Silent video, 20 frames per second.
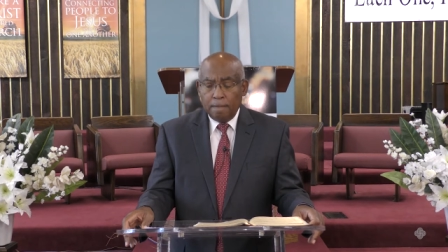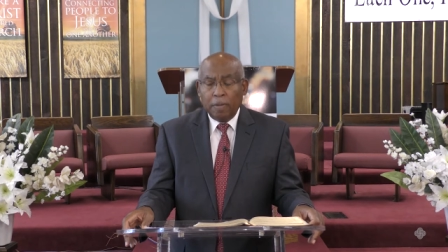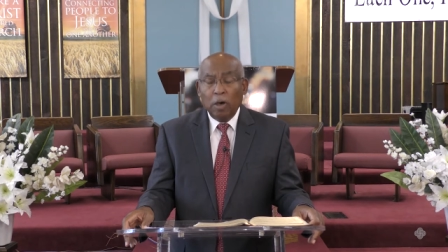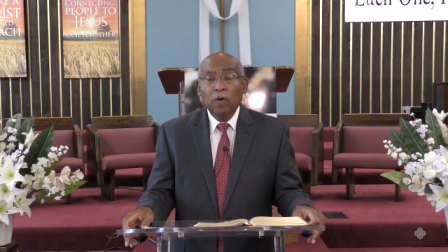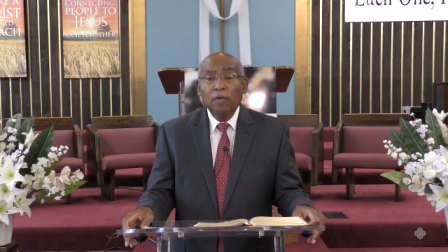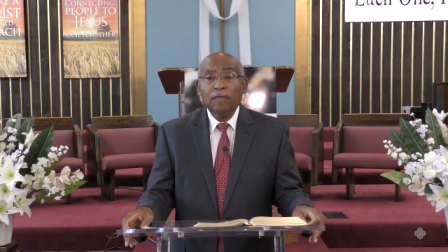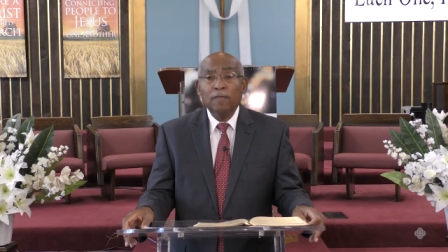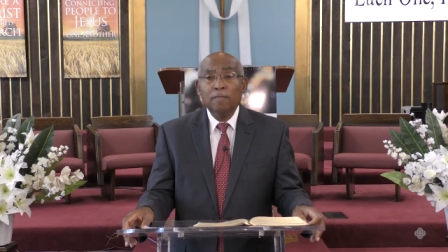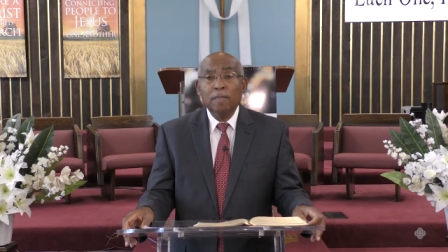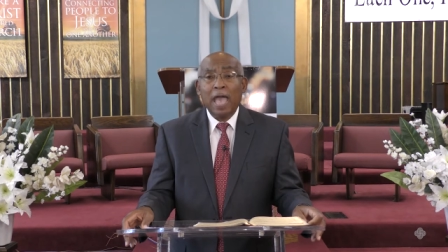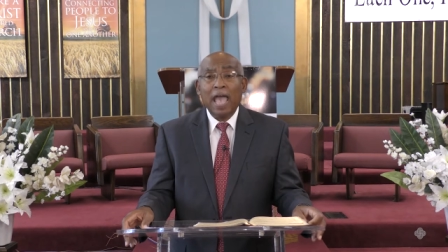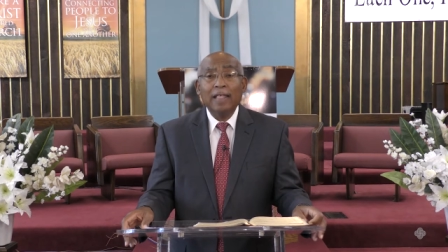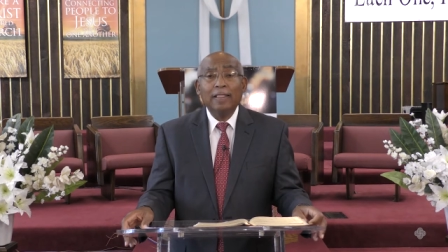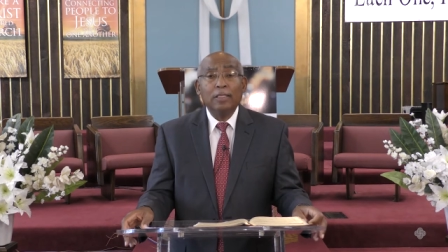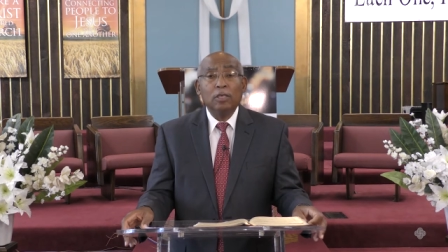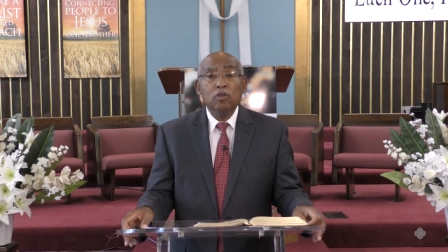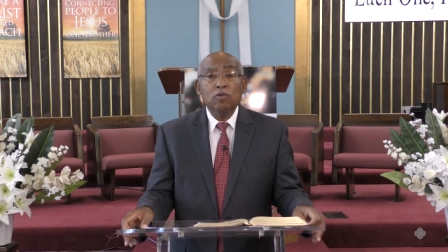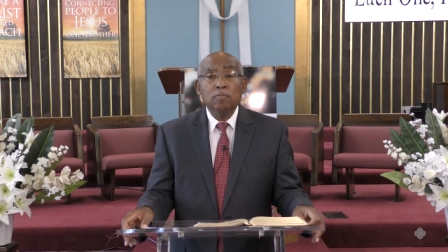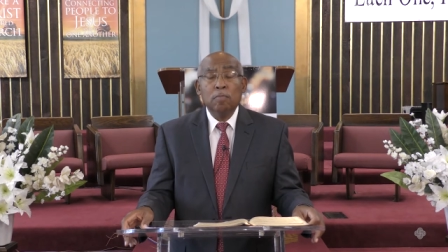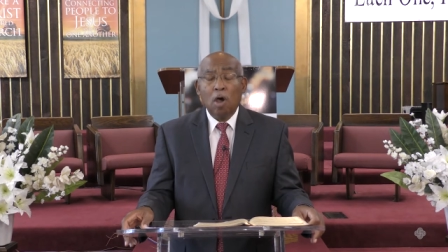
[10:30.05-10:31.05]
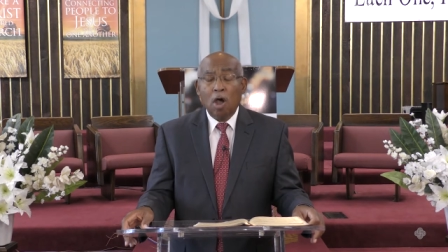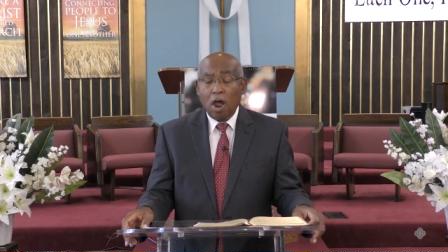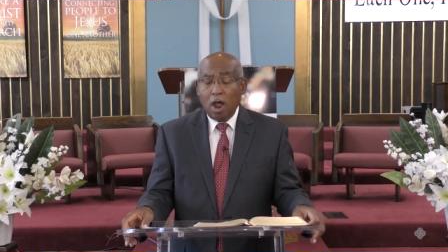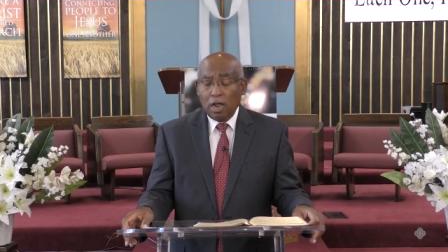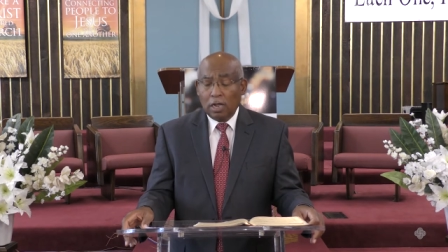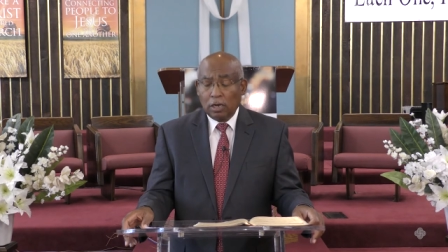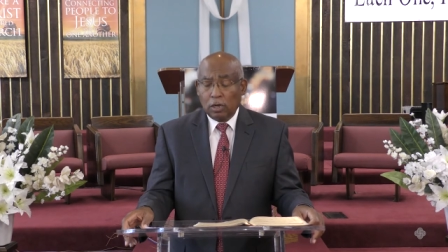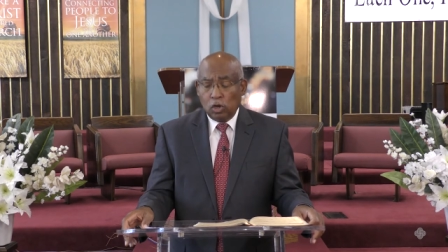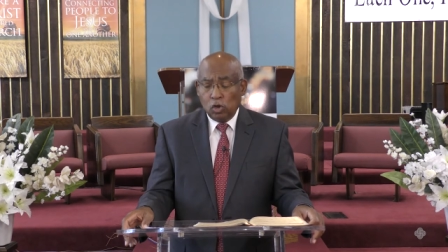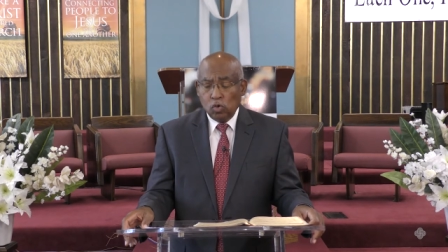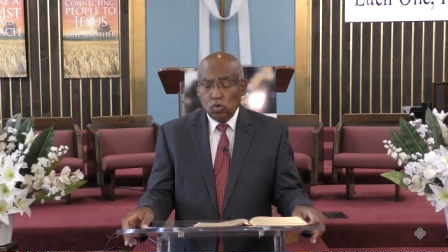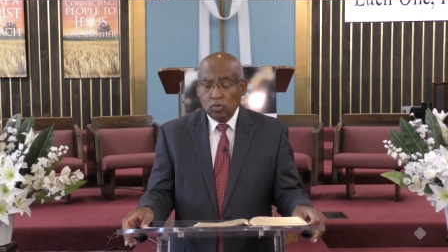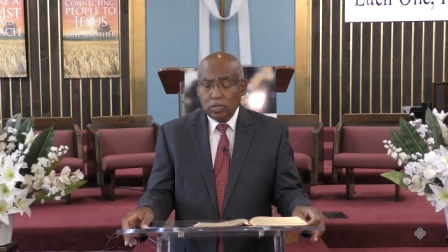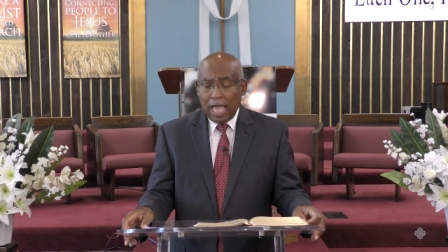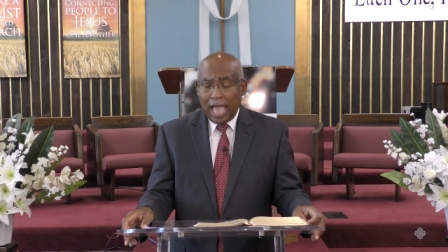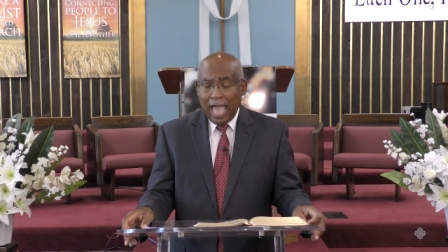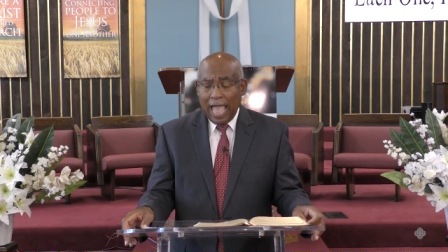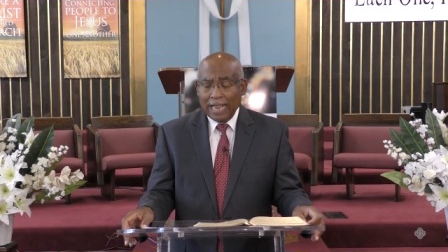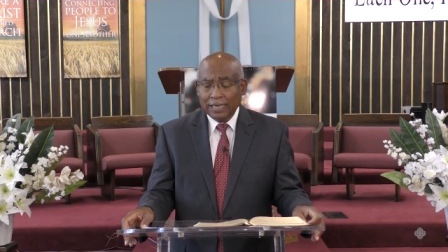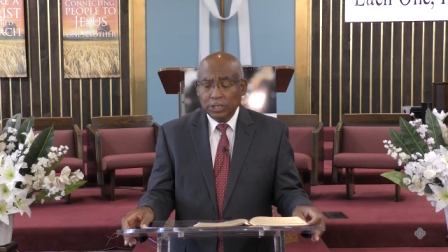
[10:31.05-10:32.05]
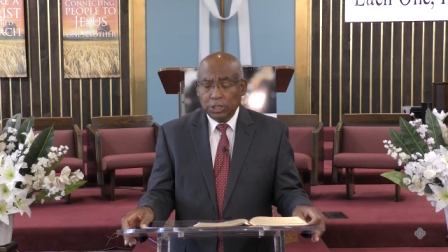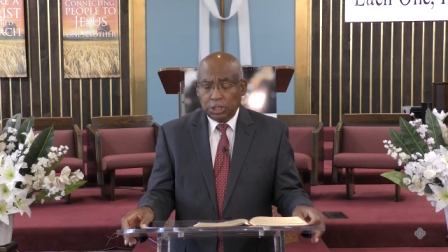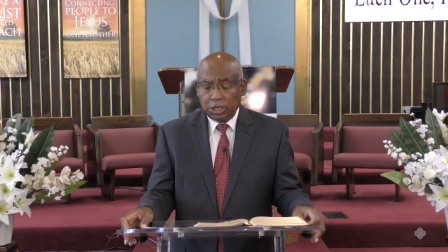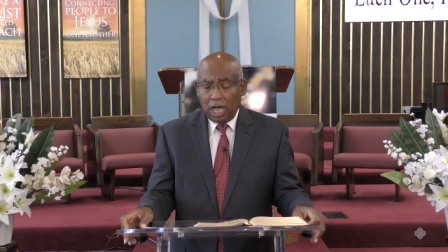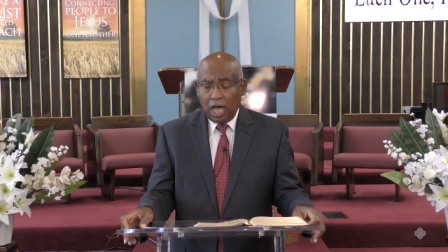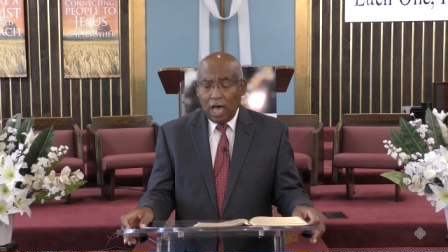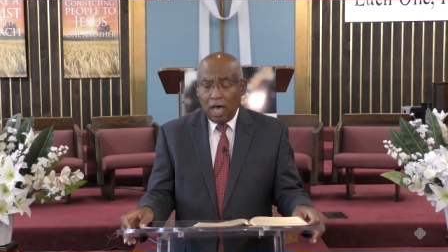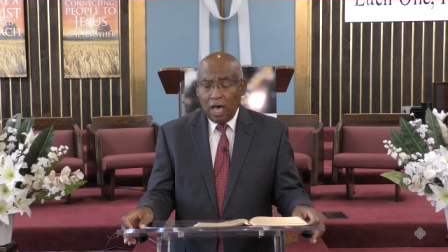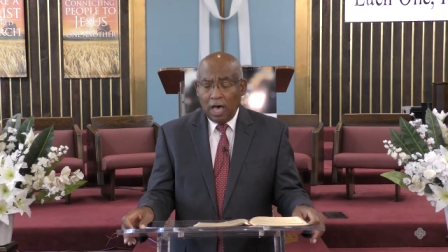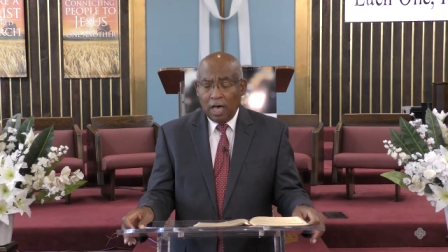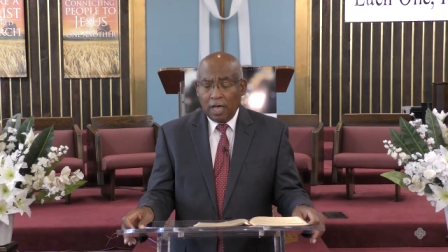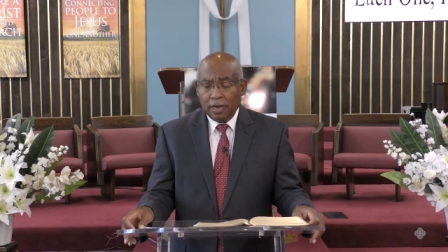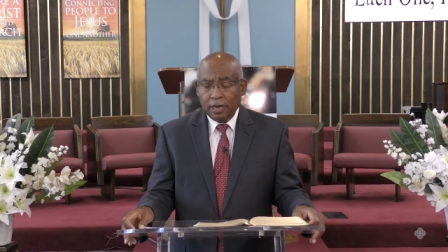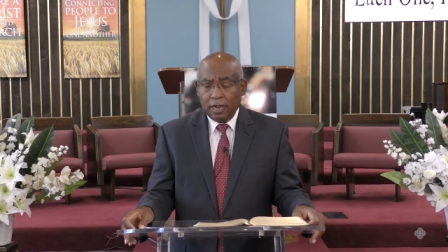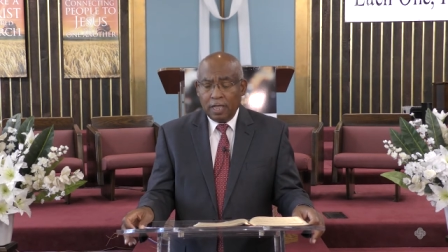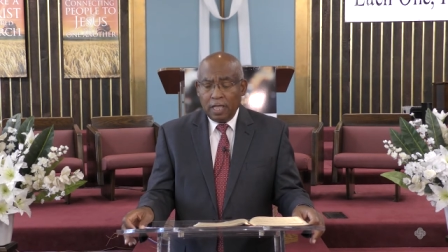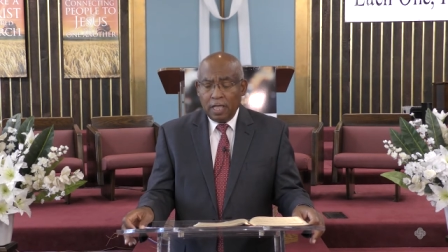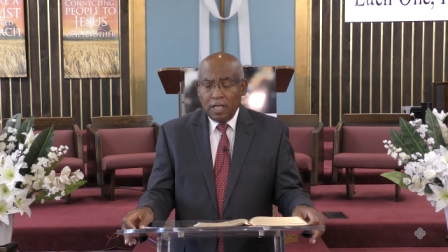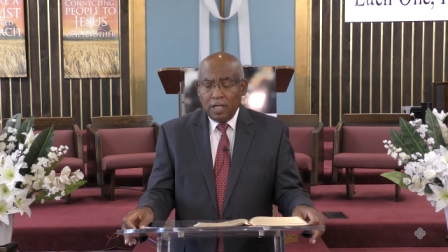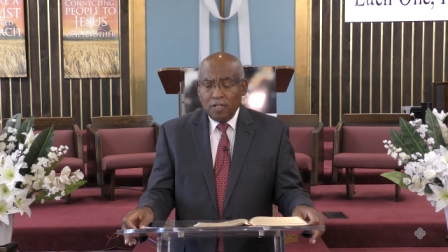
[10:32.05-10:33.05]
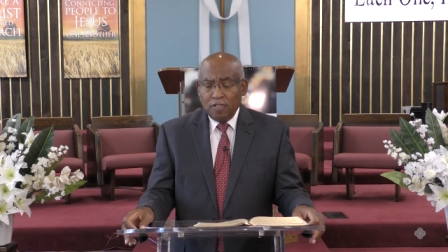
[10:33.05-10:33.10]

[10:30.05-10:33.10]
both Matthew, Mark, Luke, and John.